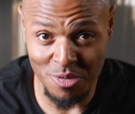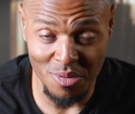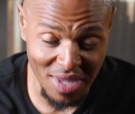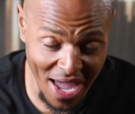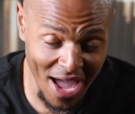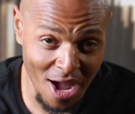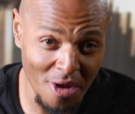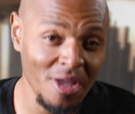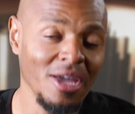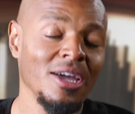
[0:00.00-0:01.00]
So
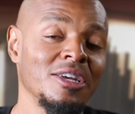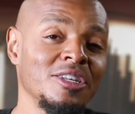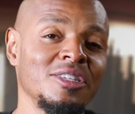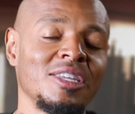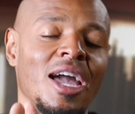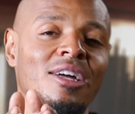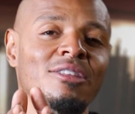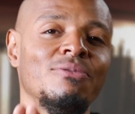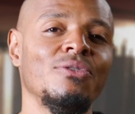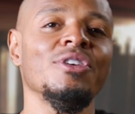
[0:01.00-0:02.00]
now she's
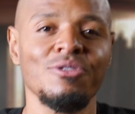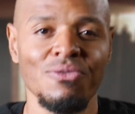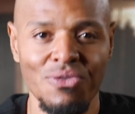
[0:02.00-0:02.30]
tackling feature